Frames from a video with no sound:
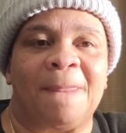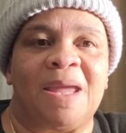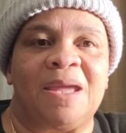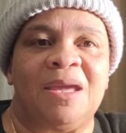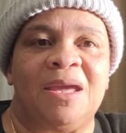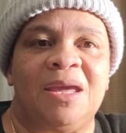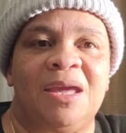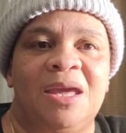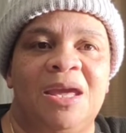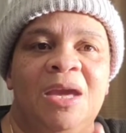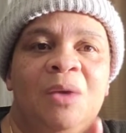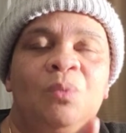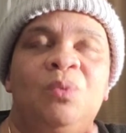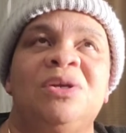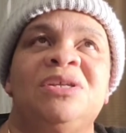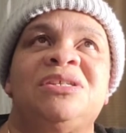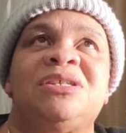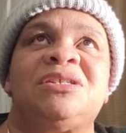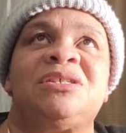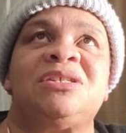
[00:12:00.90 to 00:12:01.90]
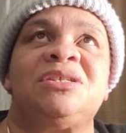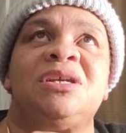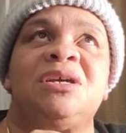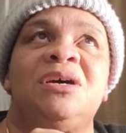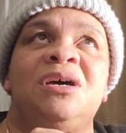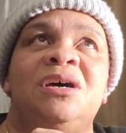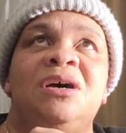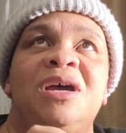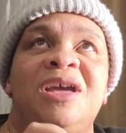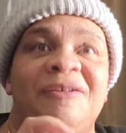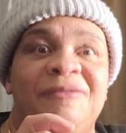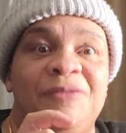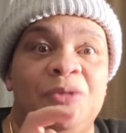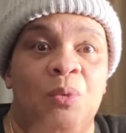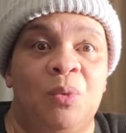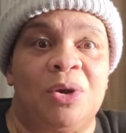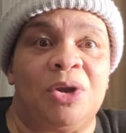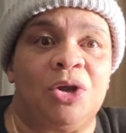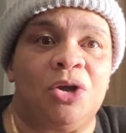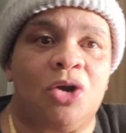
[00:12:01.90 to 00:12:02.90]
it was, uh, if you
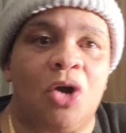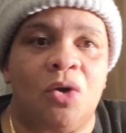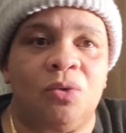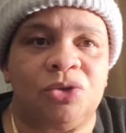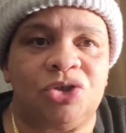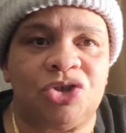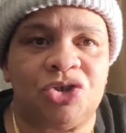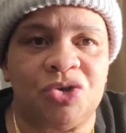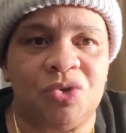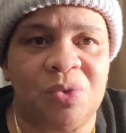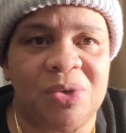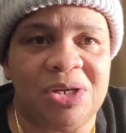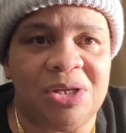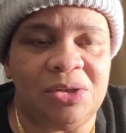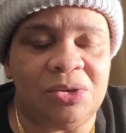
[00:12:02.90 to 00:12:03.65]
want to go to it,